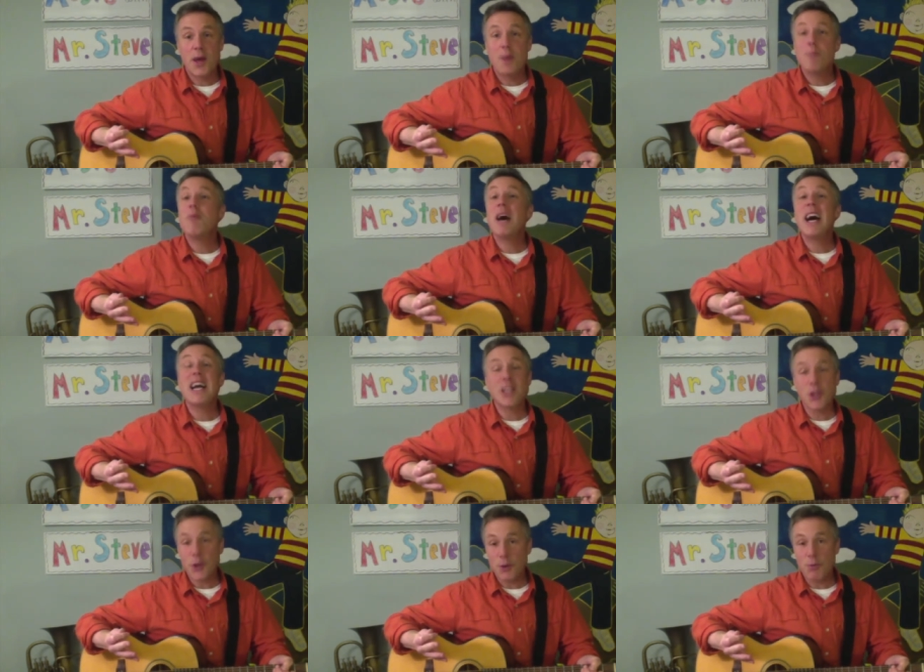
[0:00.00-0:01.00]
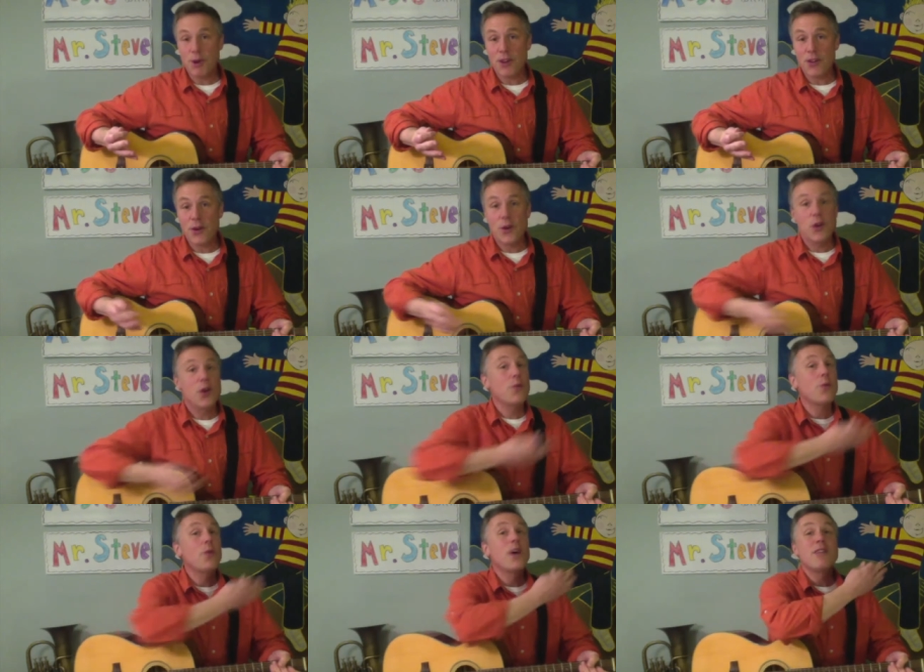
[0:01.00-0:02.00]
my little brother
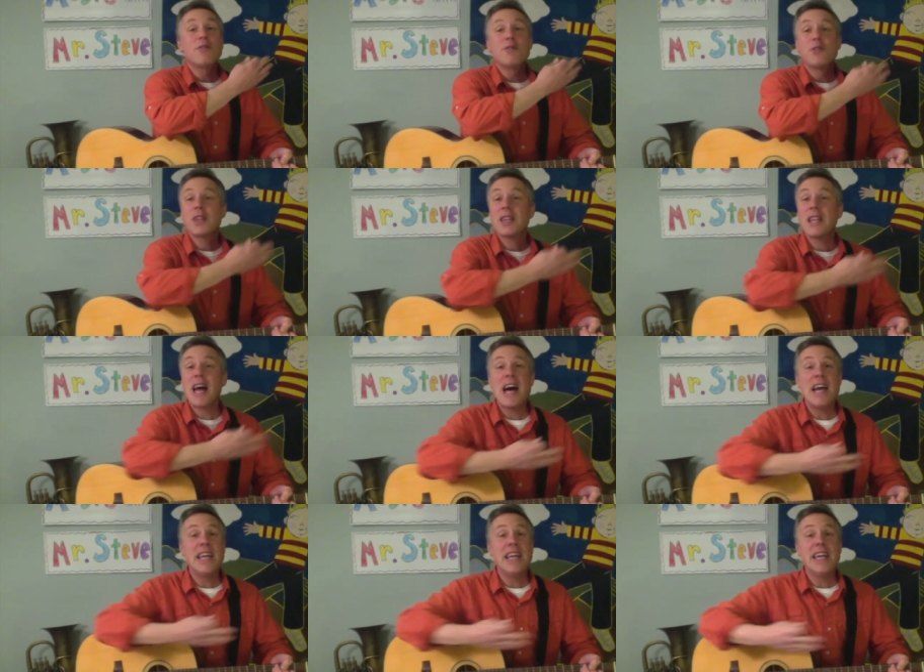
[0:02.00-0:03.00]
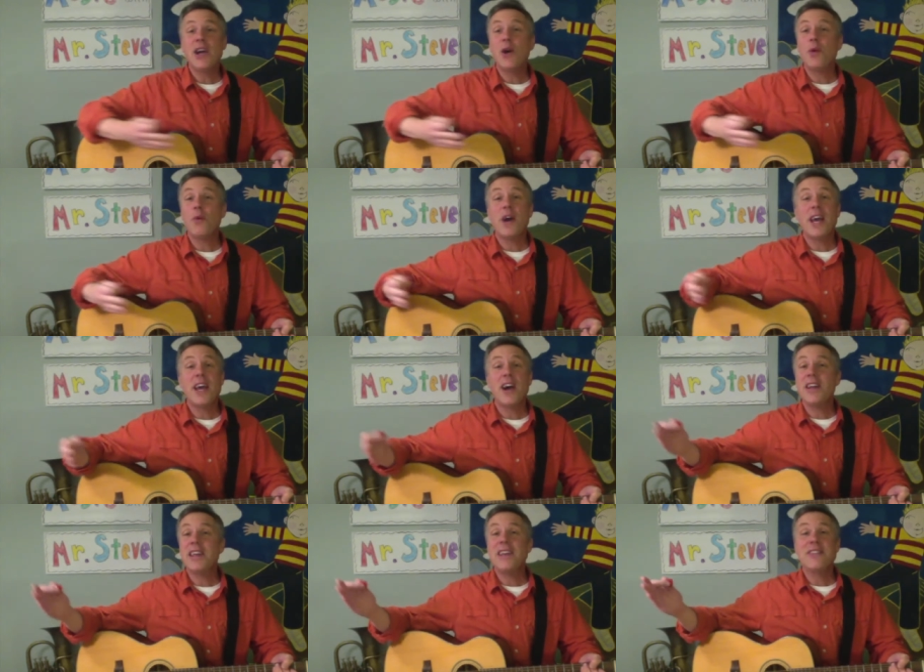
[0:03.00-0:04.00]
went flying away
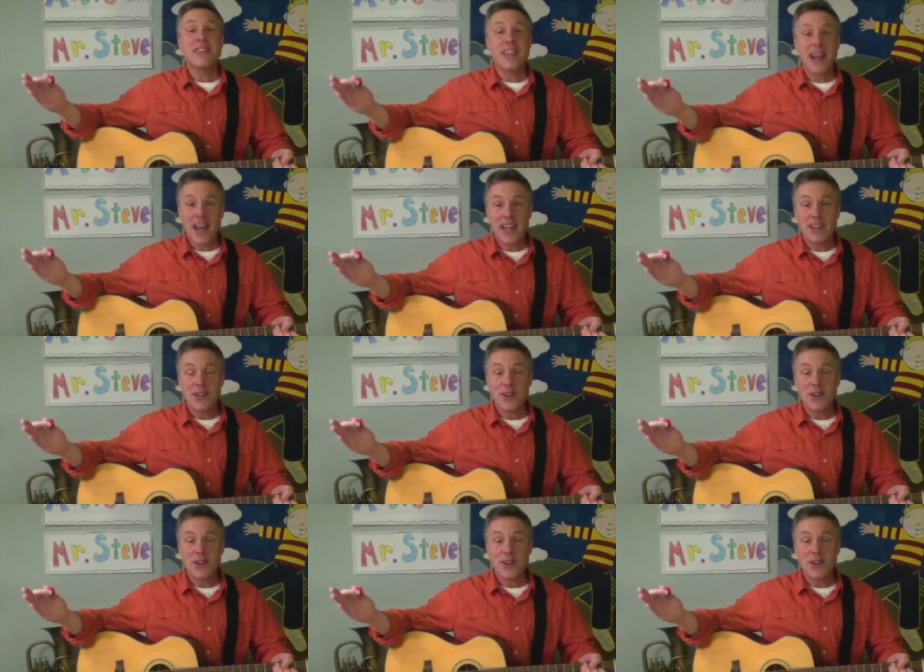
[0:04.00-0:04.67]
on his kite